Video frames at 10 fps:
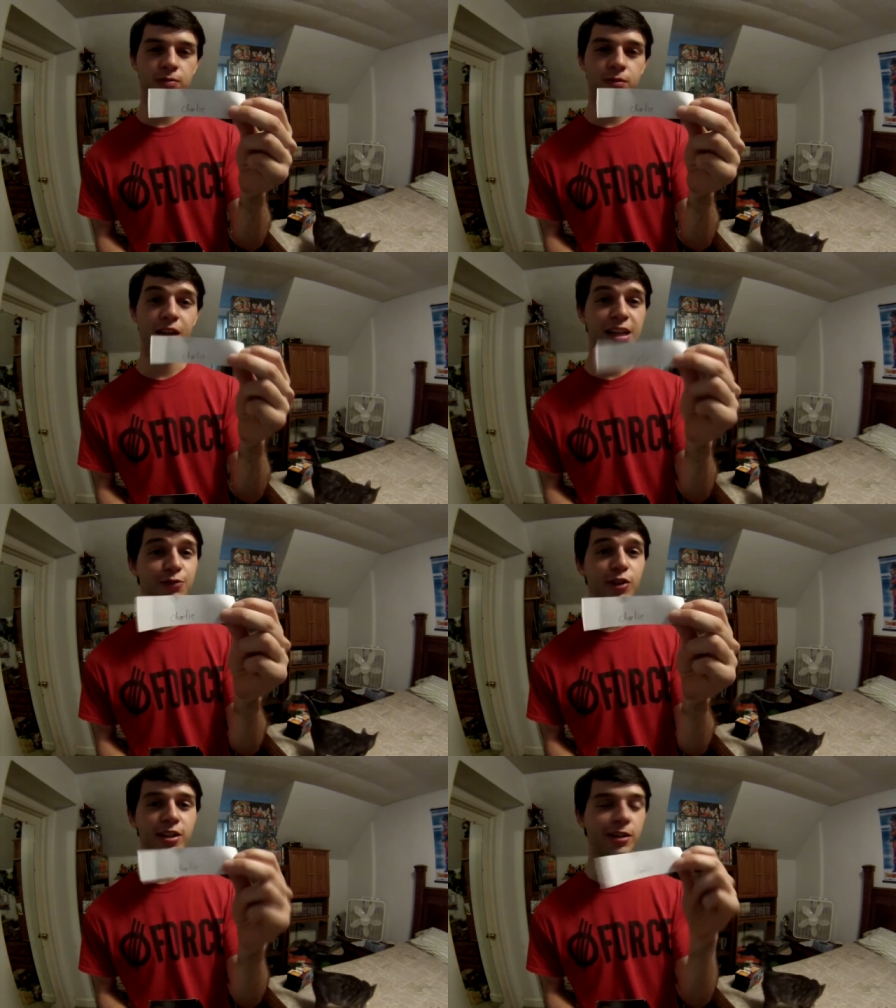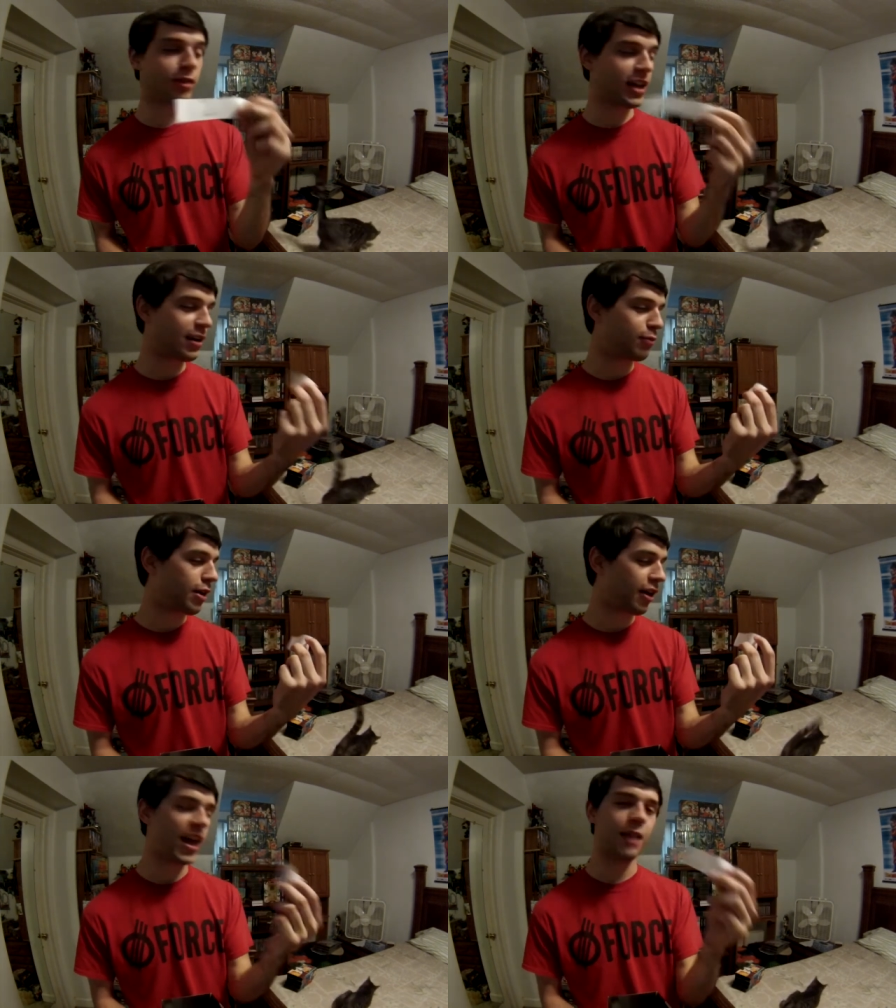That's funny. I'm glad I'm, I'm
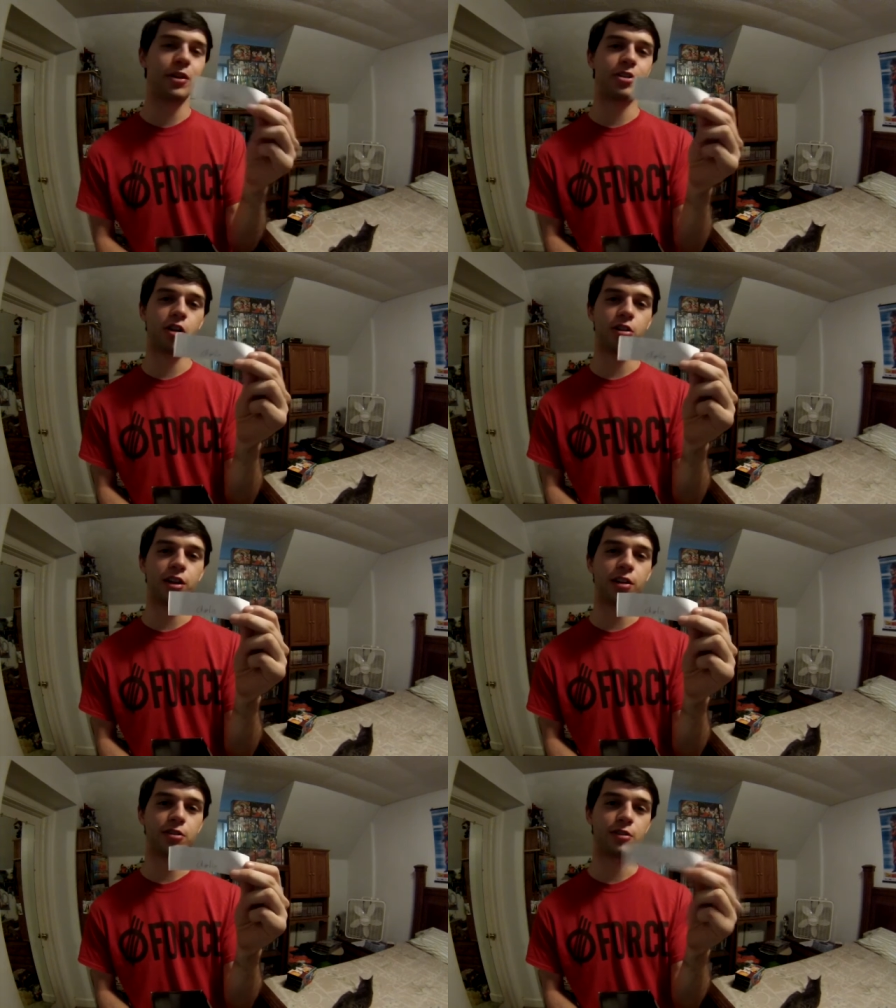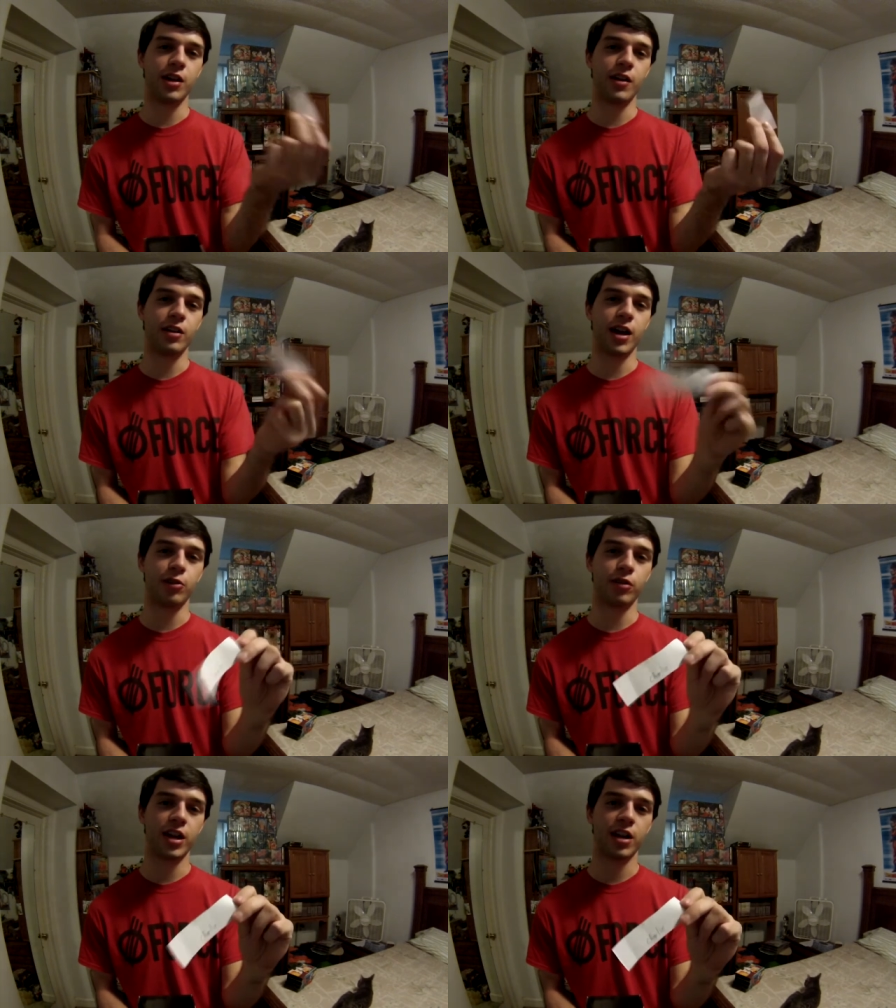glad I picked Charlie on that. So now I, I
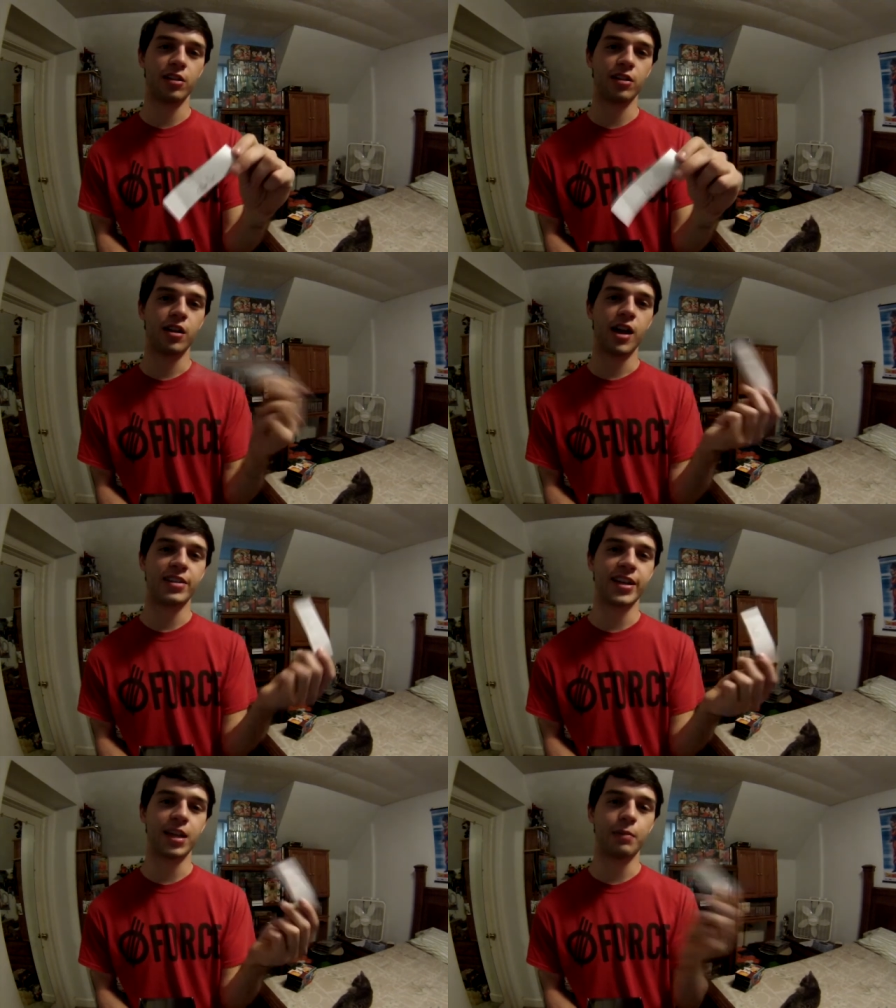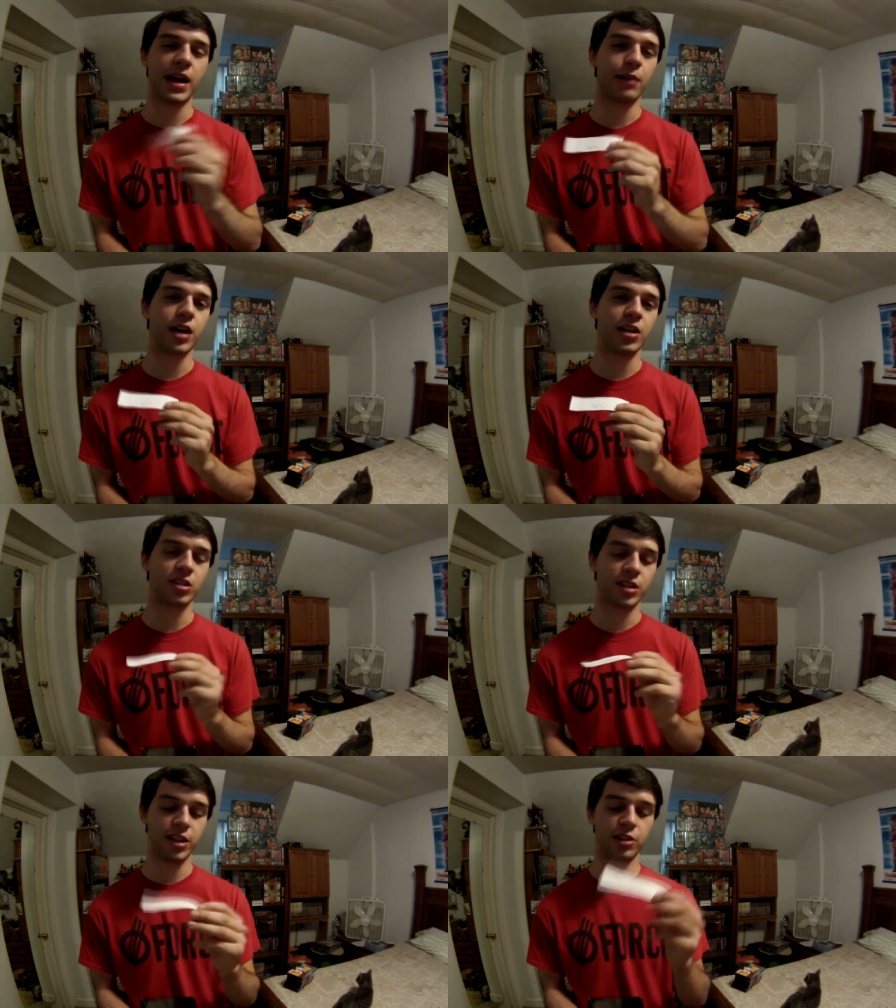don't care. I take that back. I'm not just
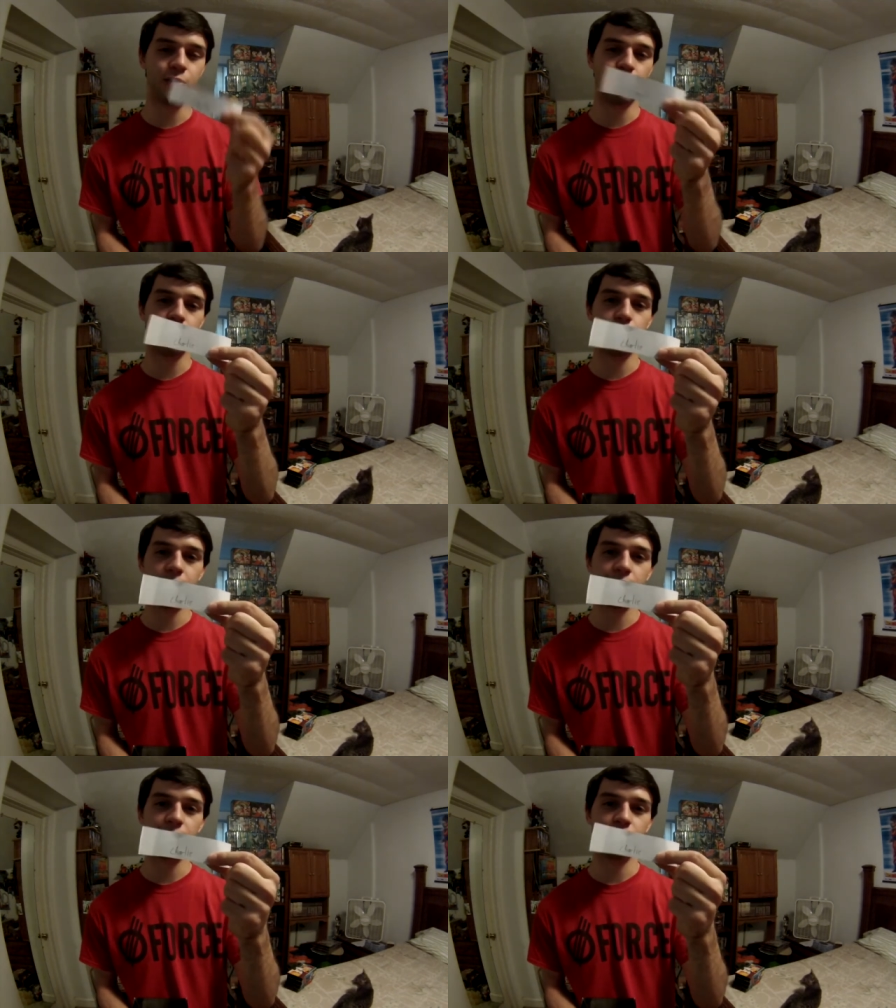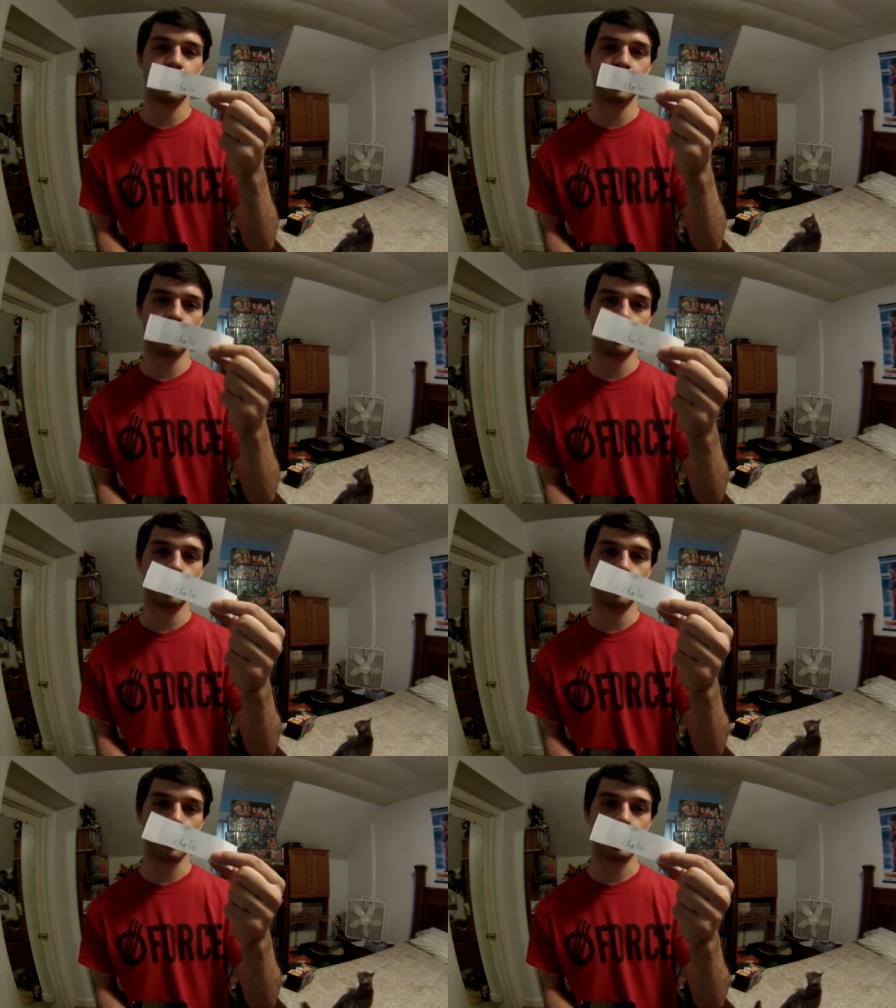kidding. You are the biggest loser in the world,
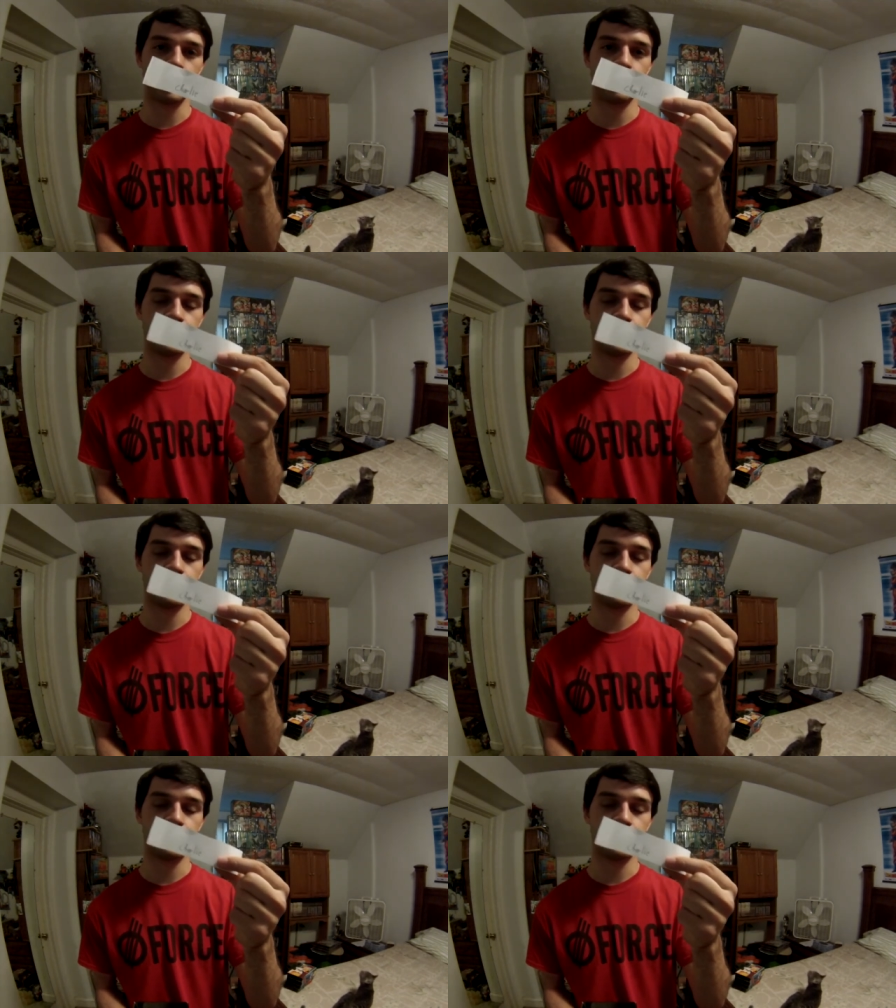Charlie.